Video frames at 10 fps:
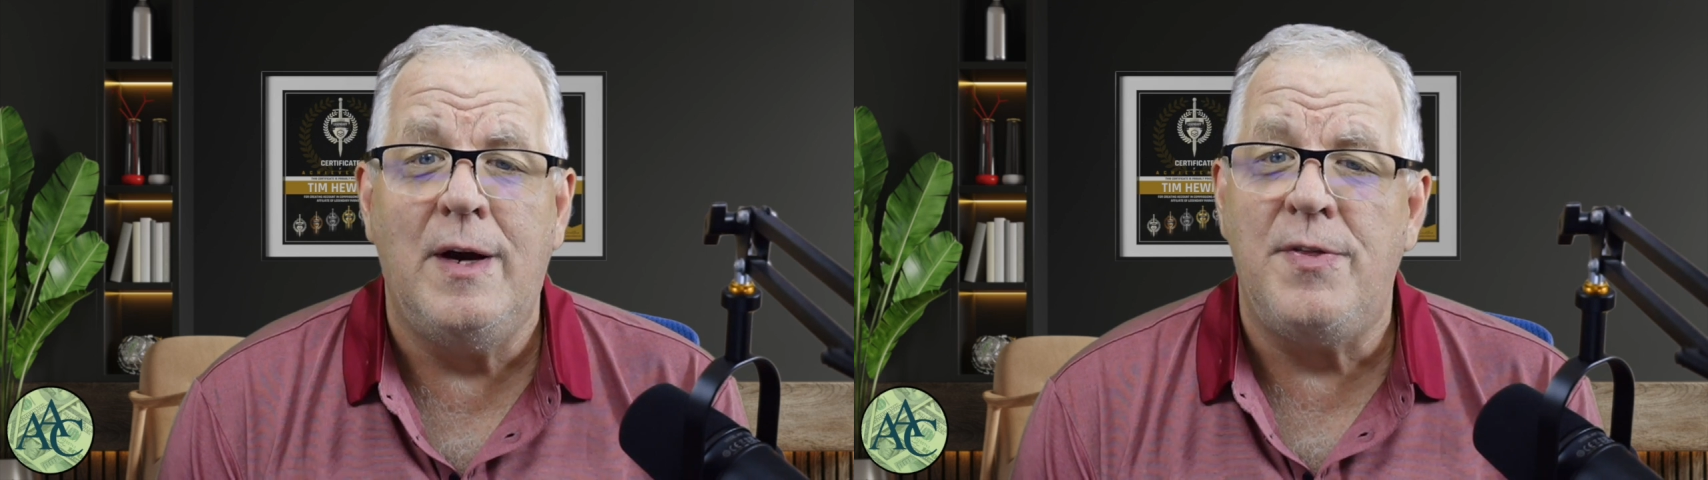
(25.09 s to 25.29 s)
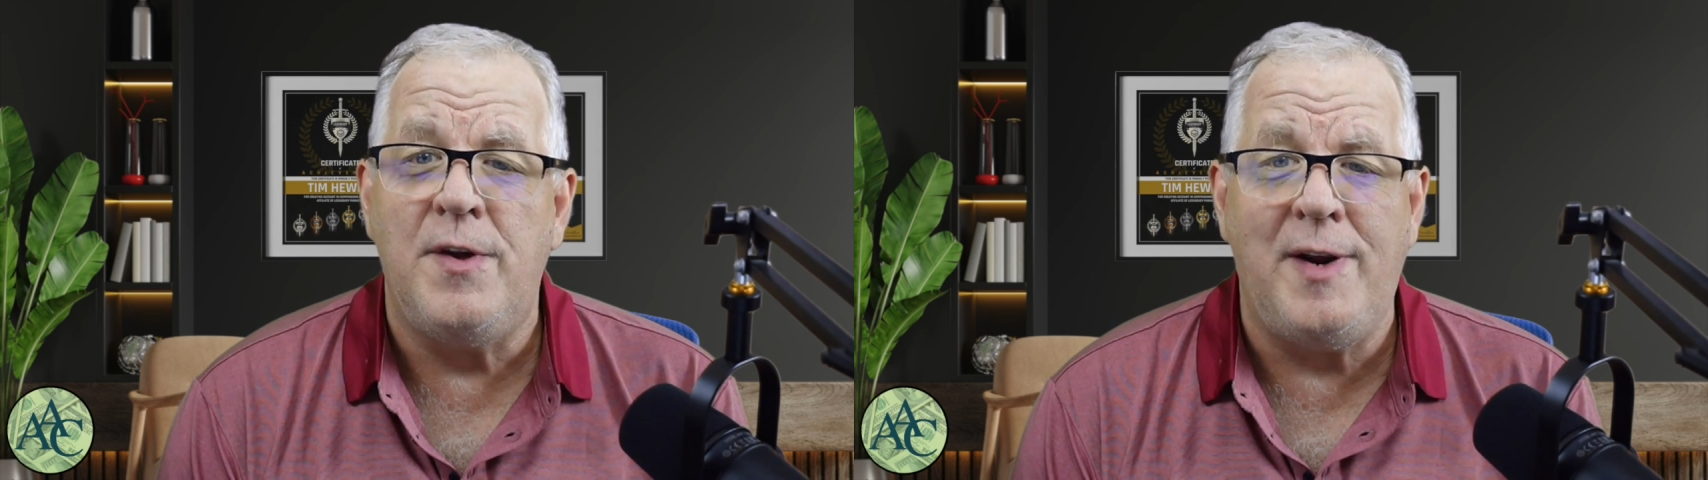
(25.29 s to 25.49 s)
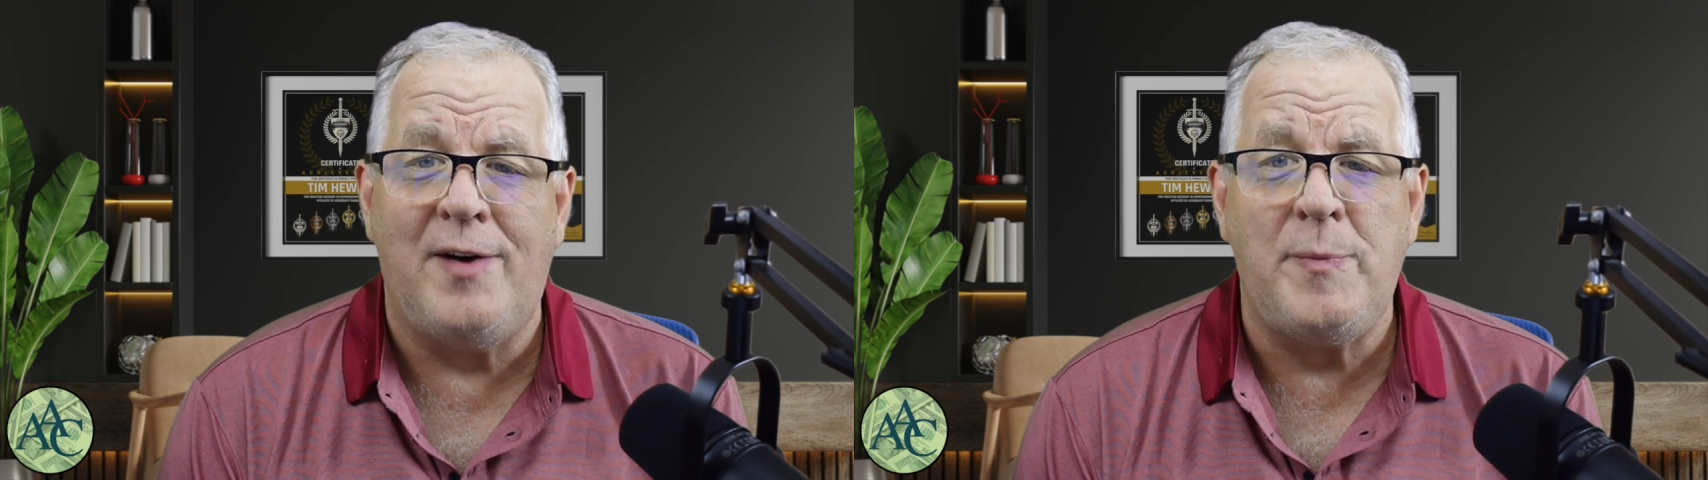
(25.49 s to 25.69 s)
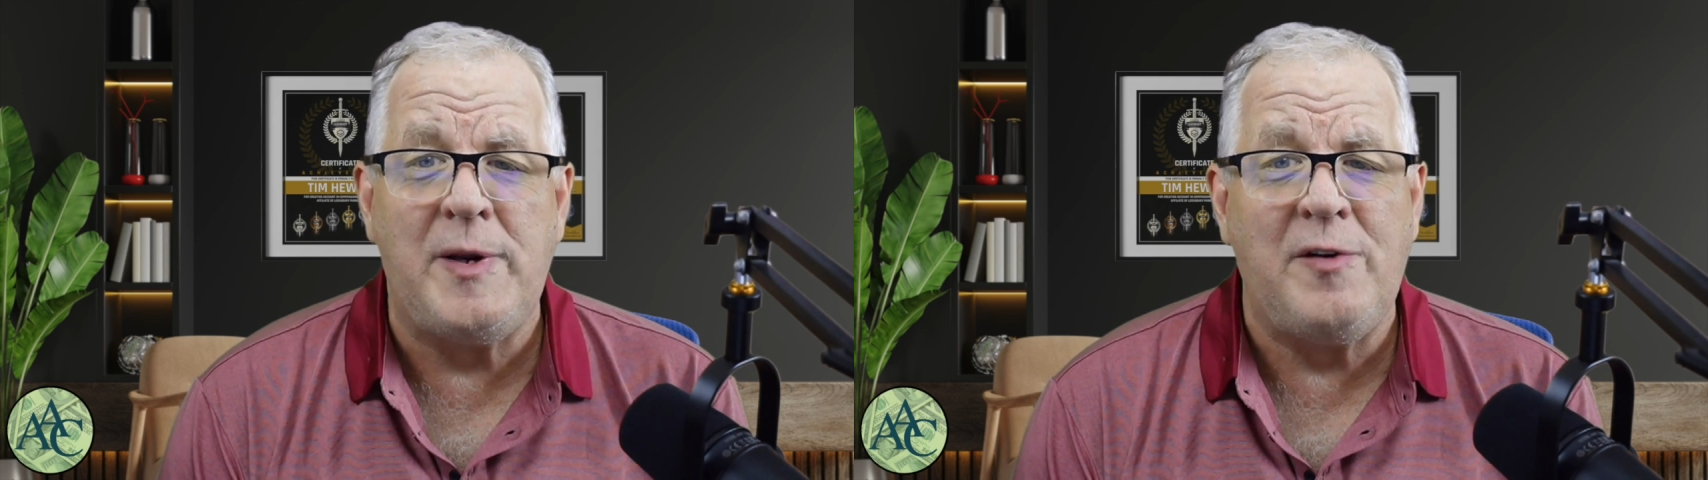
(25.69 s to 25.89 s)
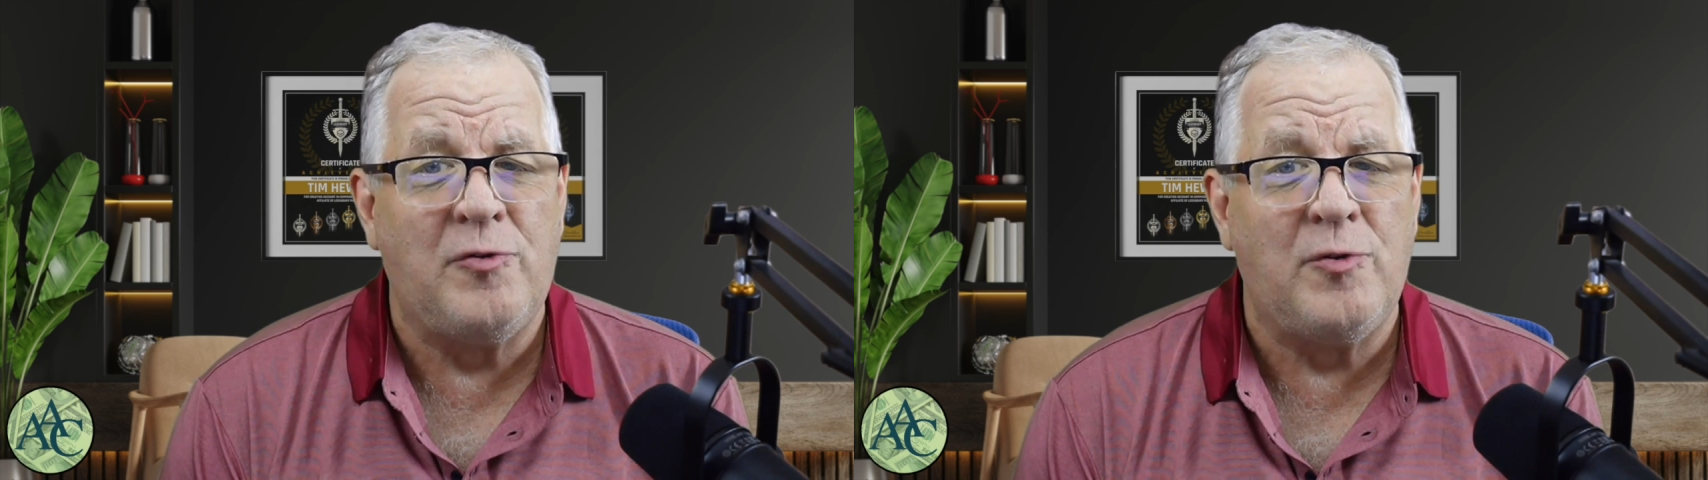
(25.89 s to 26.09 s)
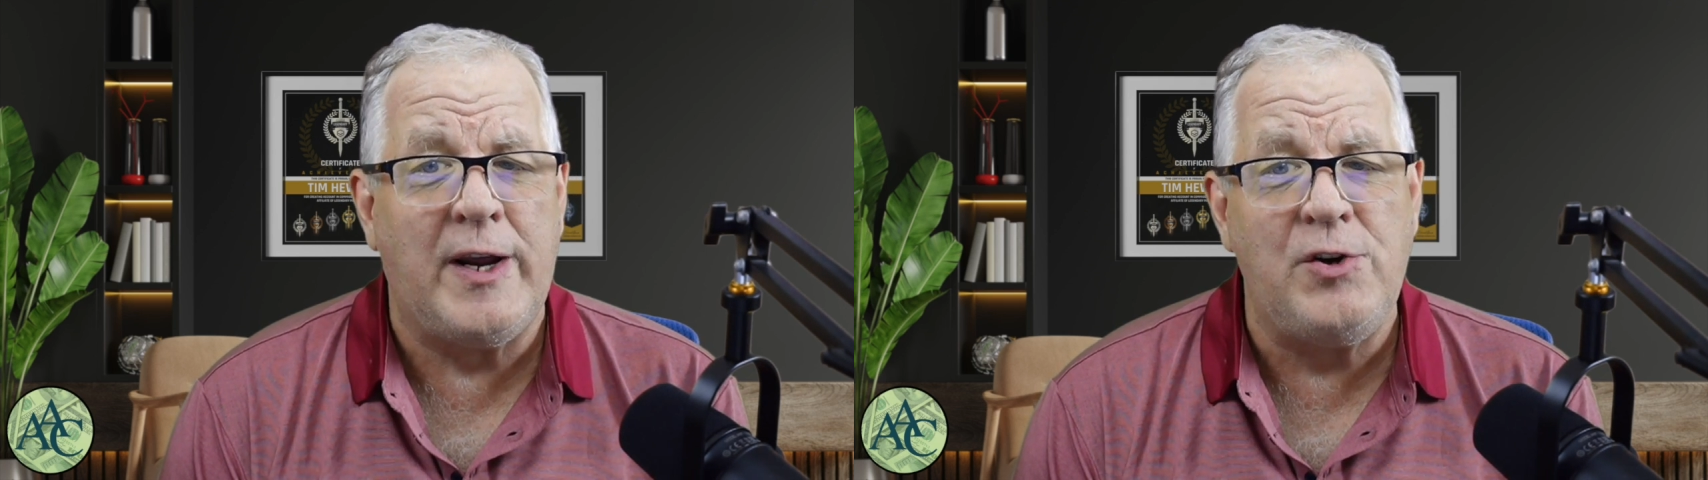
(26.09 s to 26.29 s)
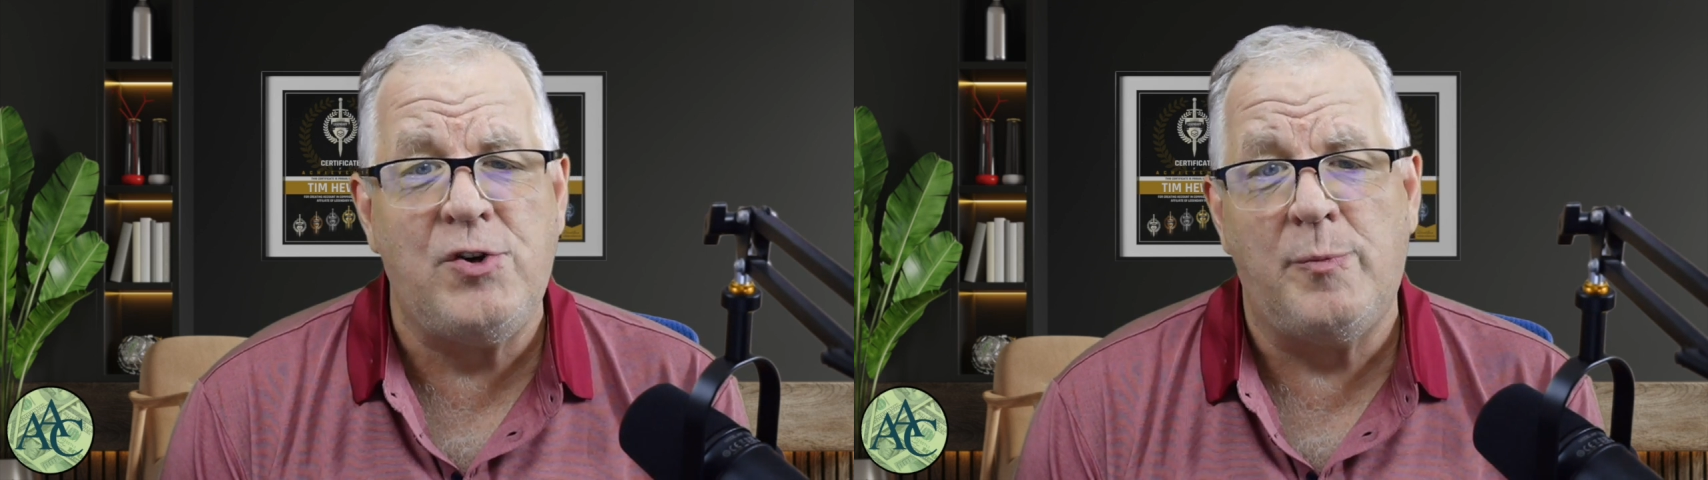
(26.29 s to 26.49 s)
then never be afraid to